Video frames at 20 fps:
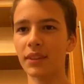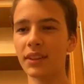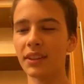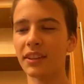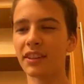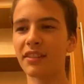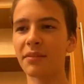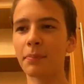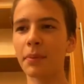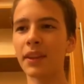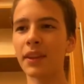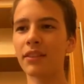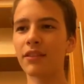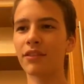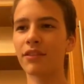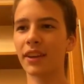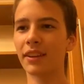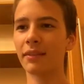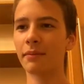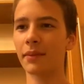spend
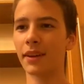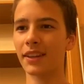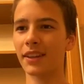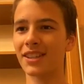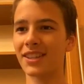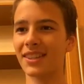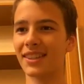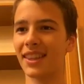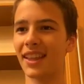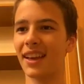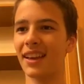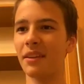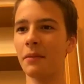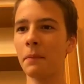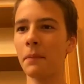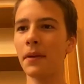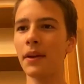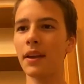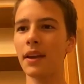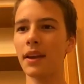very much
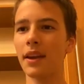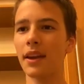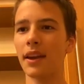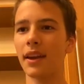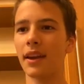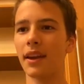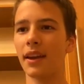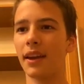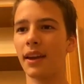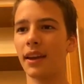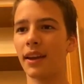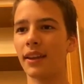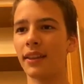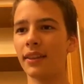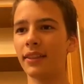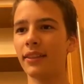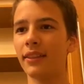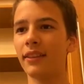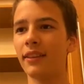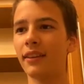time,
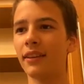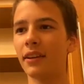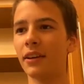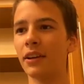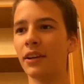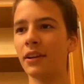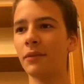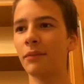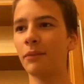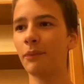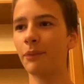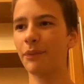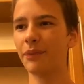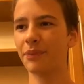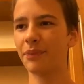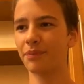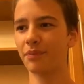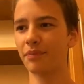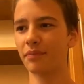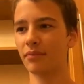and
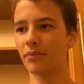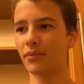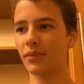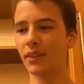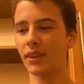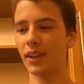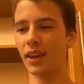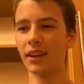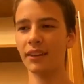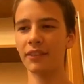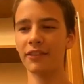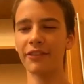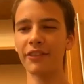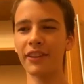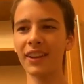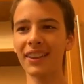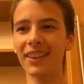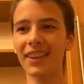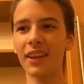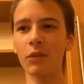I
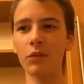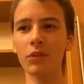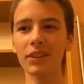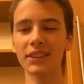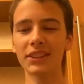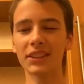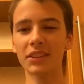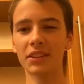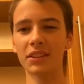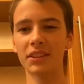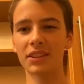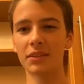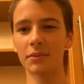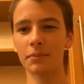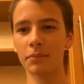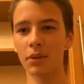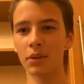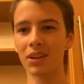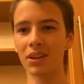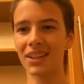felt I wasn't
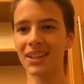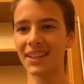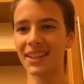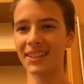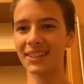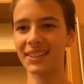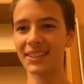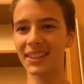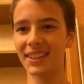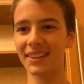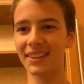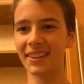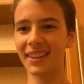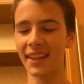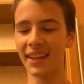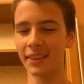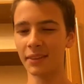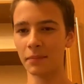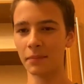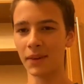progressing
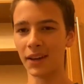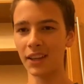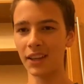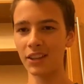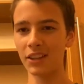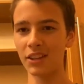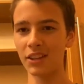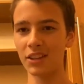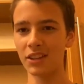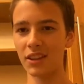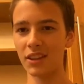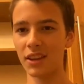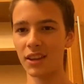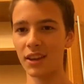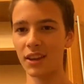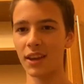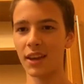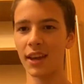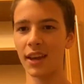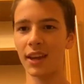that much.
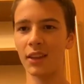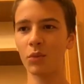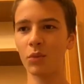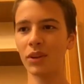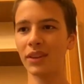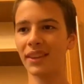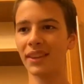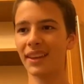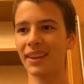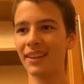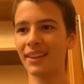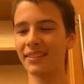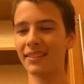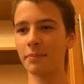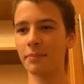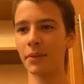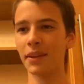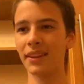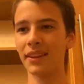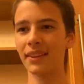And when I
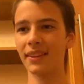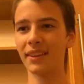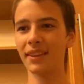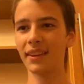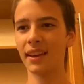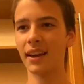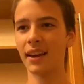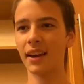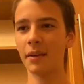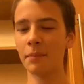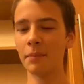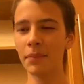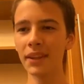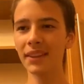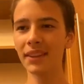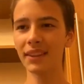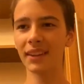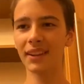spent a bit